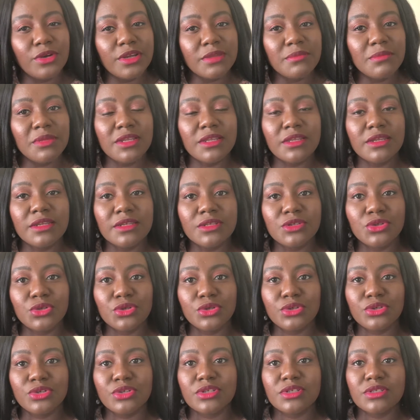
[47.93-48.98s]

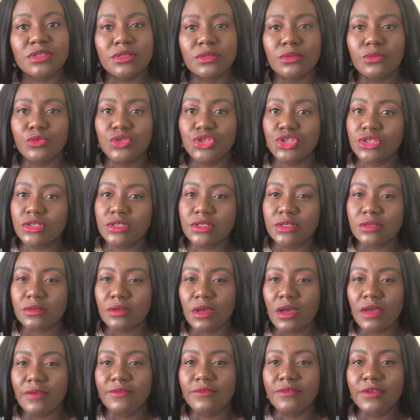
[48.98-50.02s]
milliliters, which is
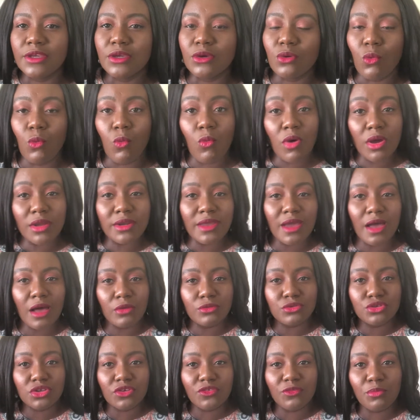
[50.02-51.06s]
I think 1
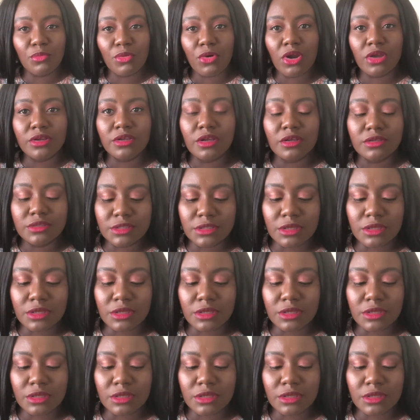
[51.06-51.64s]
ounce of product.